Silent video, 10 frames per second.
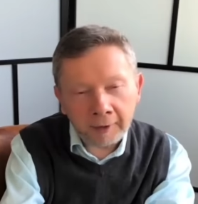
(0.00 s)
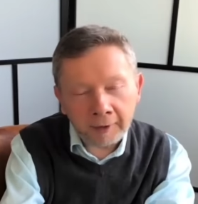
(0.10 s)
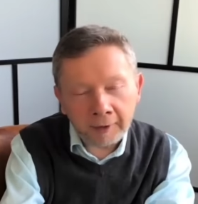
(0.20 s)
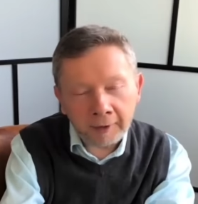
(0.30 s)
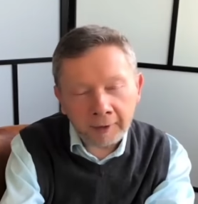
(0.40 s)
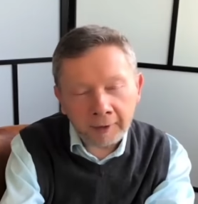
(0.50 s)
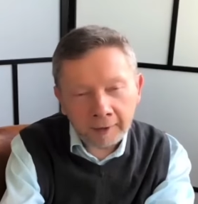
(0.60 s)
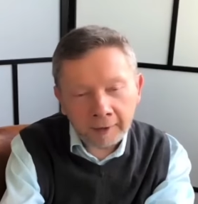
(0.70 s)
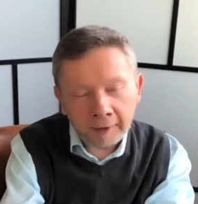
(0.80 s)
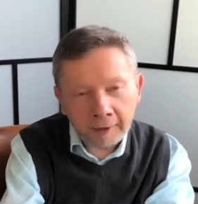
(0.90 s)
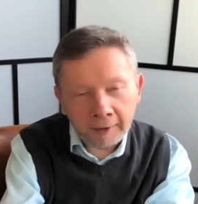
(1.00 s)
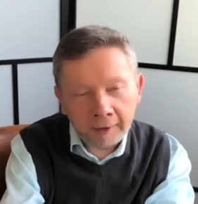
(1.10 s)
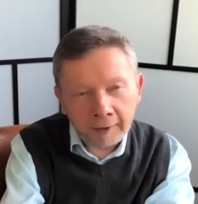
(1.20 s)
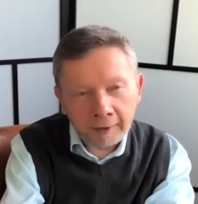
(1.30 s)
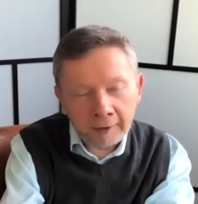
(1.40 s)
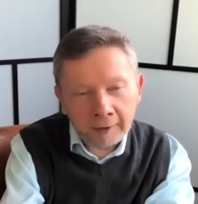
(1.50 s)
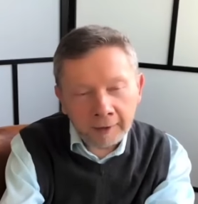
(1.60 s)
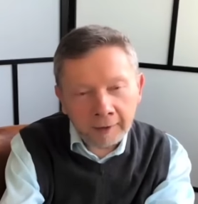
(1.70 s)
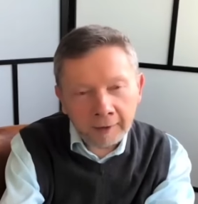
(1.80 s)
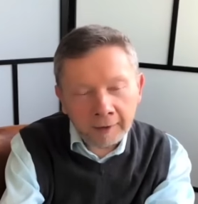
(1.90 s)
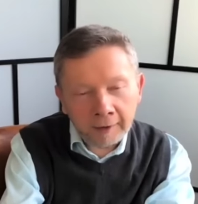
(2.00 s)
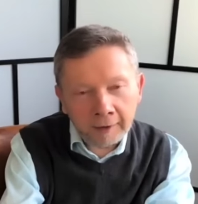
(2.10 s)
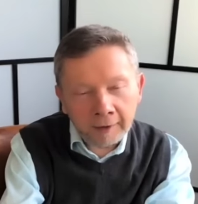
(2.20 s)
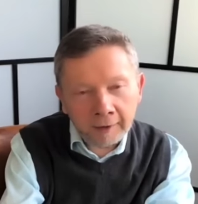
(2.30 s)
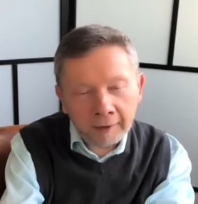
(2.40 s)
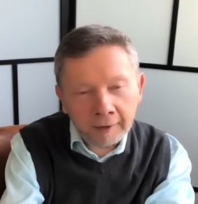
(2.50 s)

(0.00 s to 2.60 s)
[no speech]